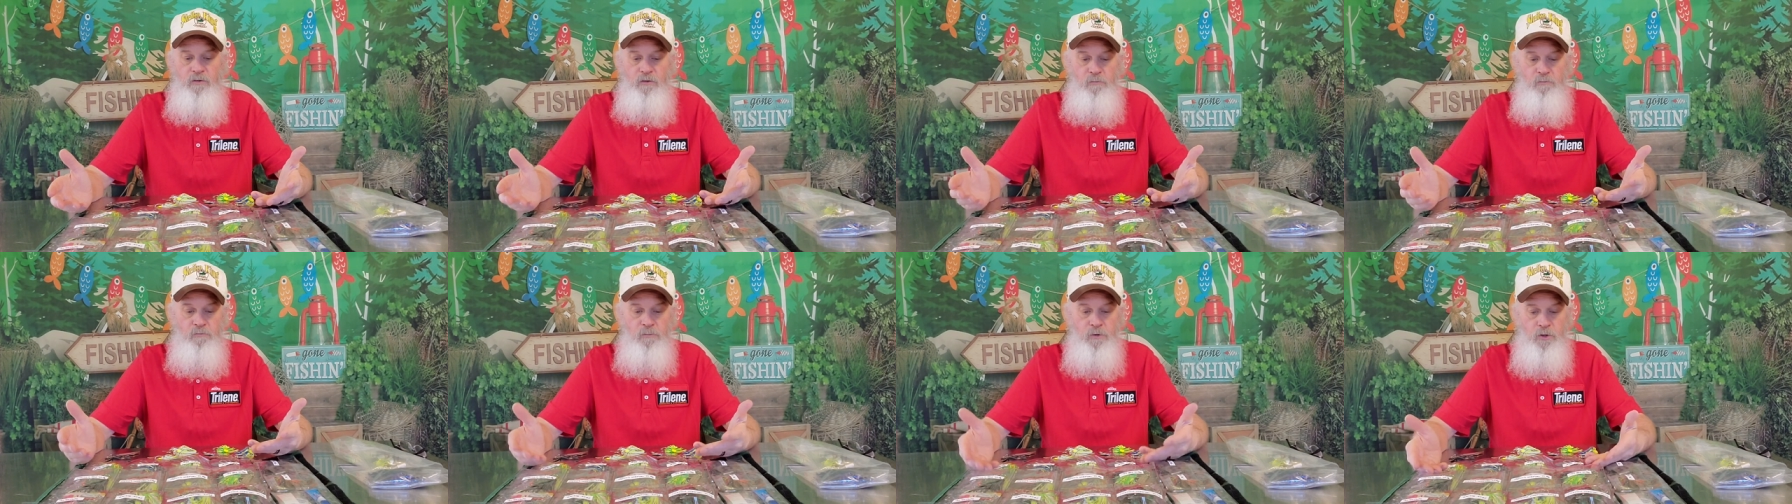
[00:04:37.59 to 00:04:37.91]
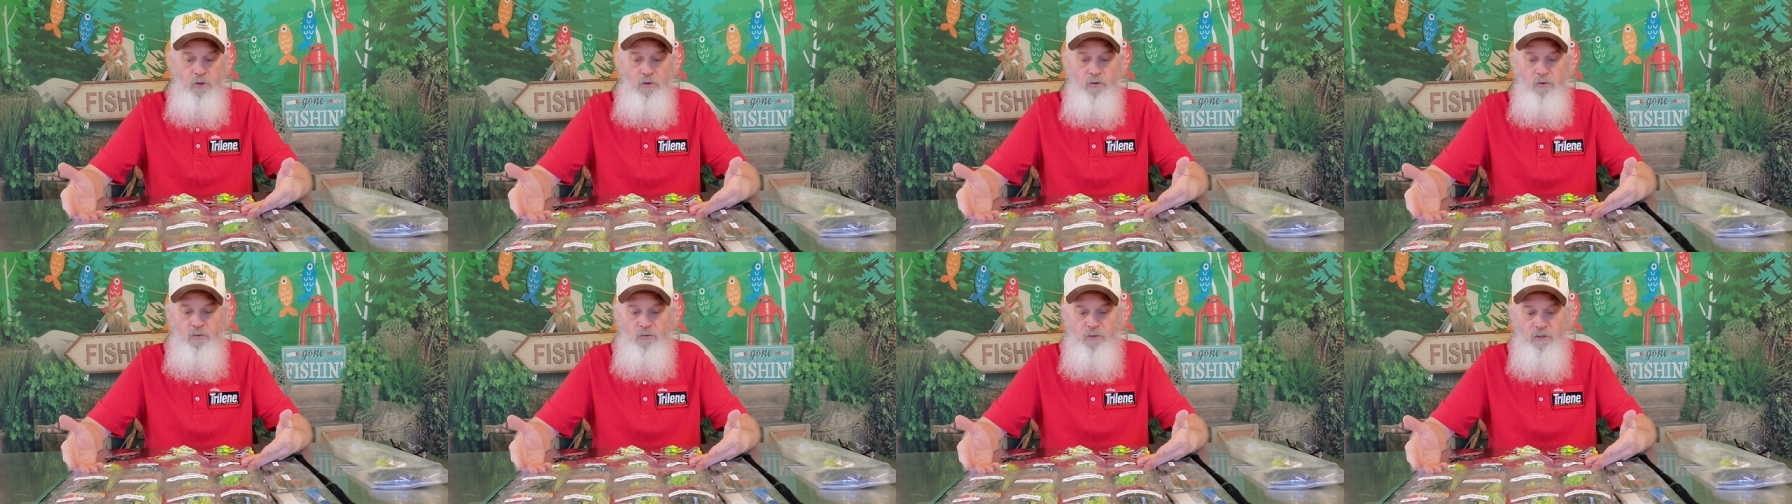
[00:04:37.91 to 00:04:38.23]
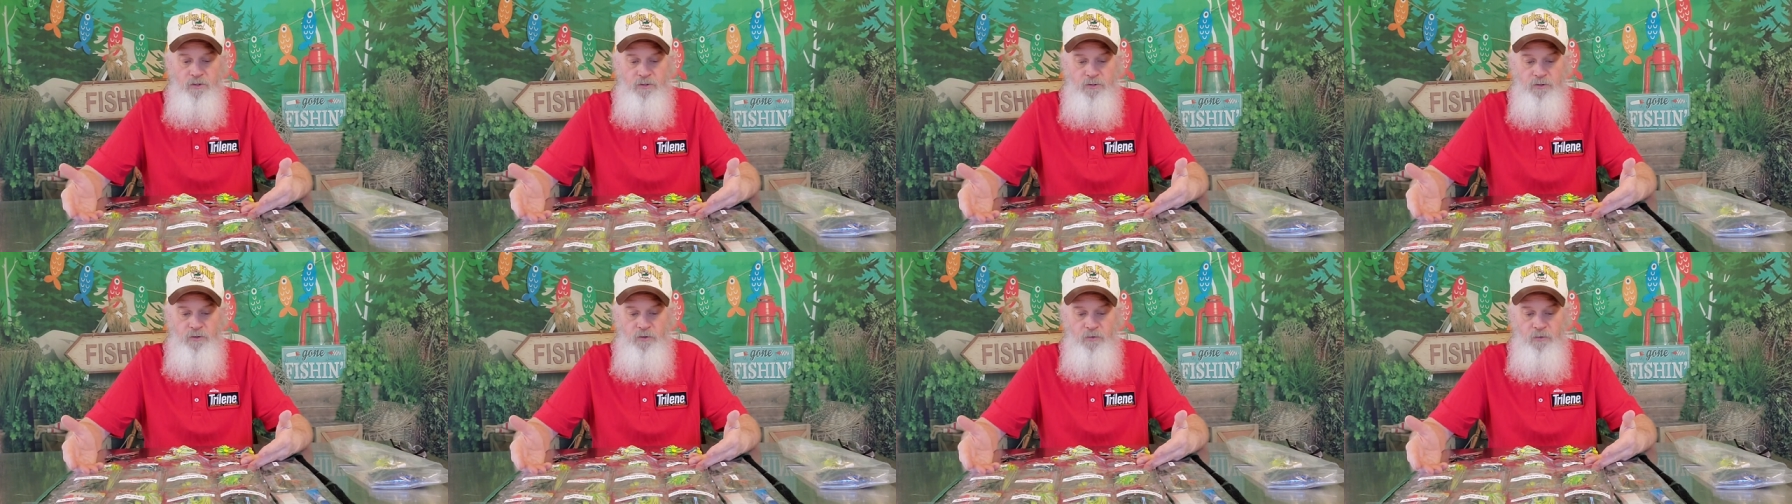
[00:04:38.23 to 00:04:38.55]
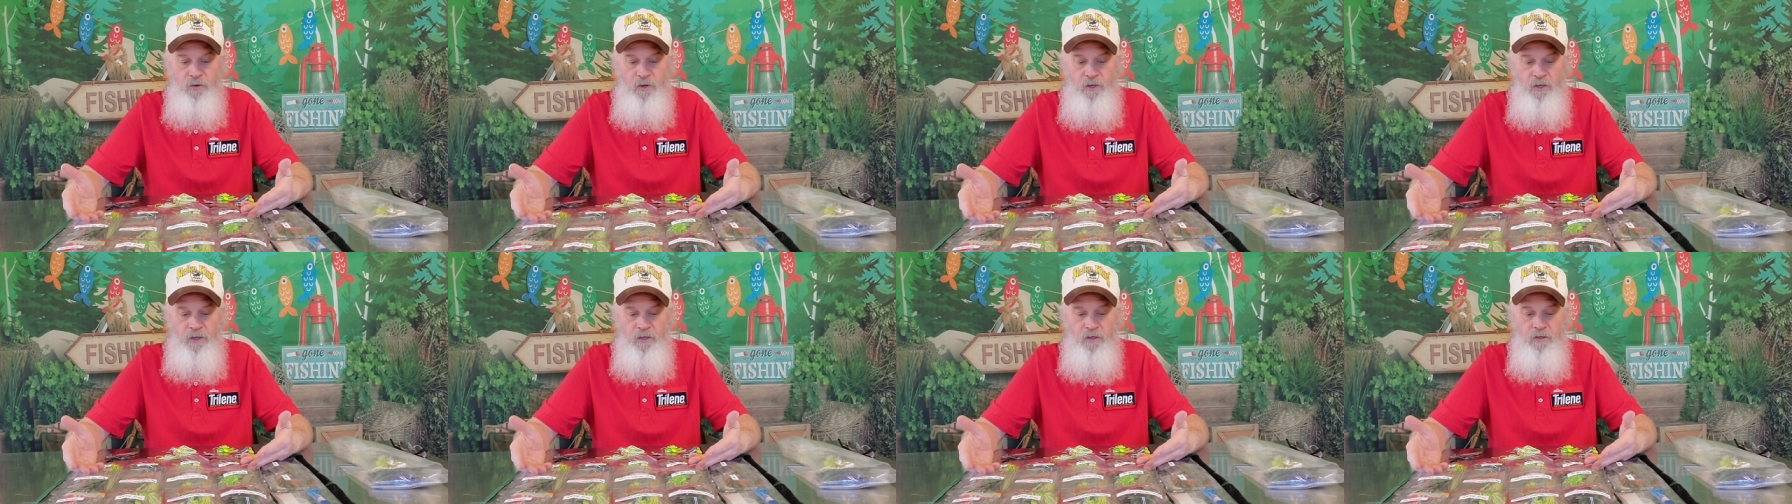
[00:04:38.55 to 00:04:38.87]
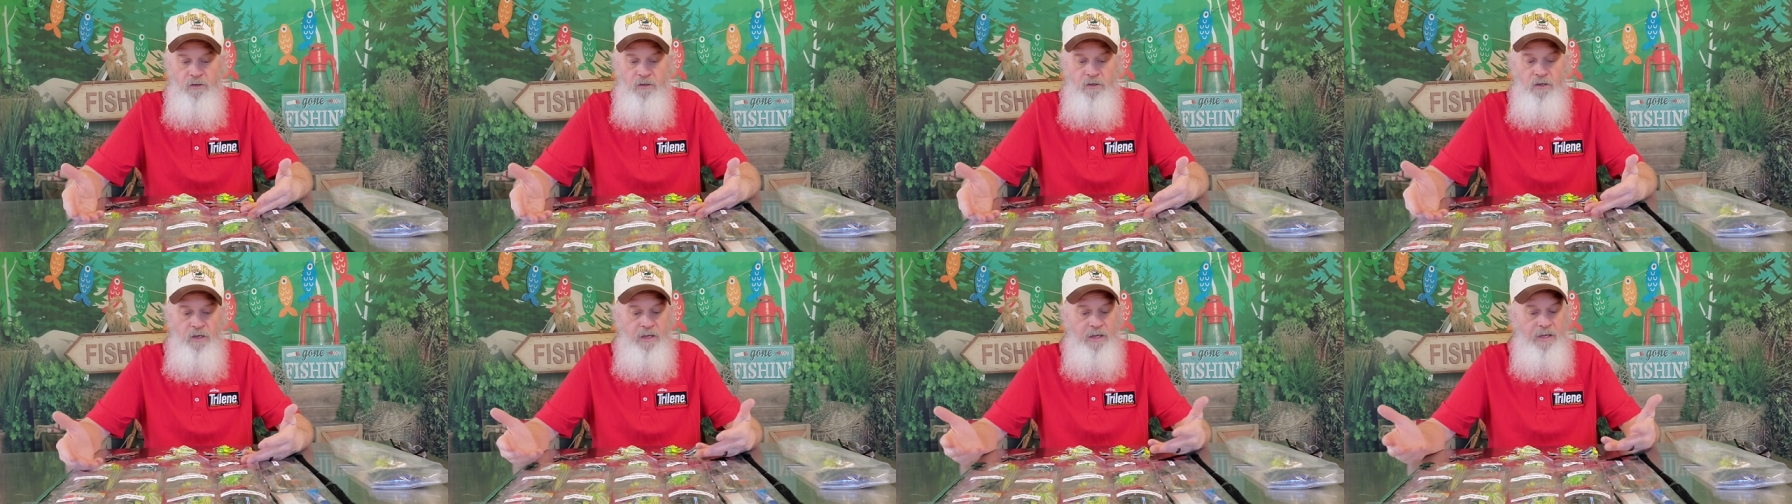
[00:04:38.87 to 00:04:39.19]
the mood that you're
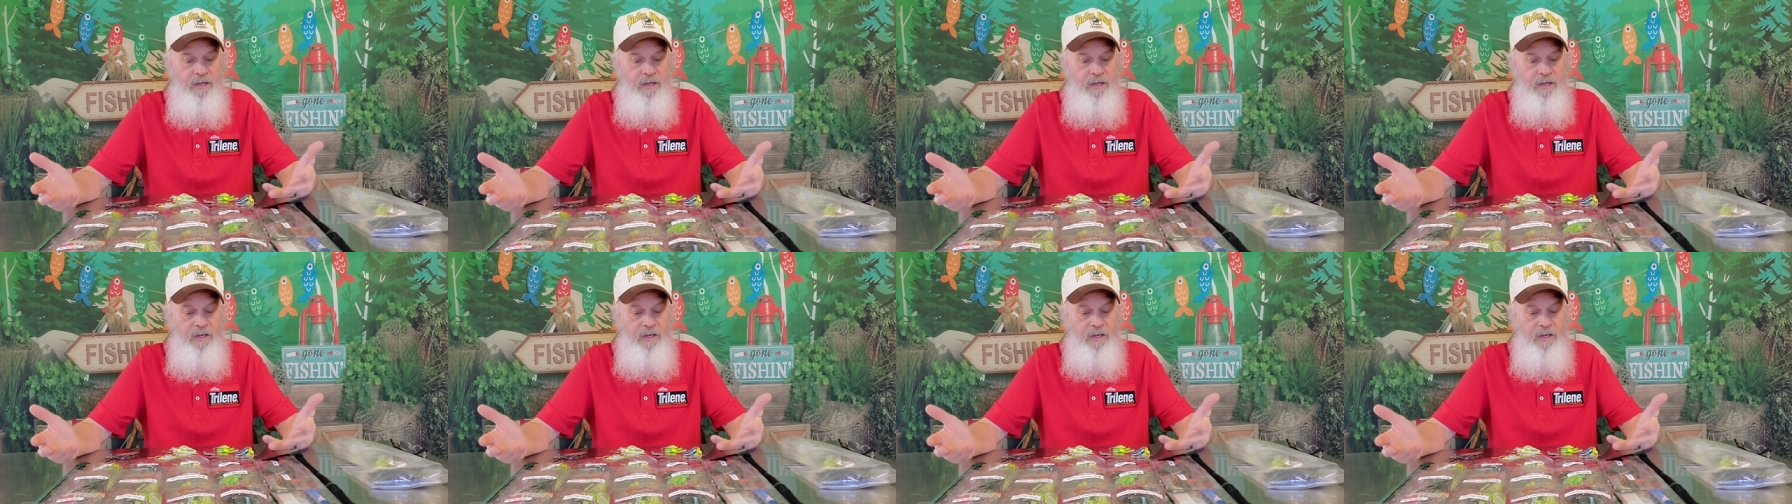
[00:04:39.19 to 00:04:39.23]
in.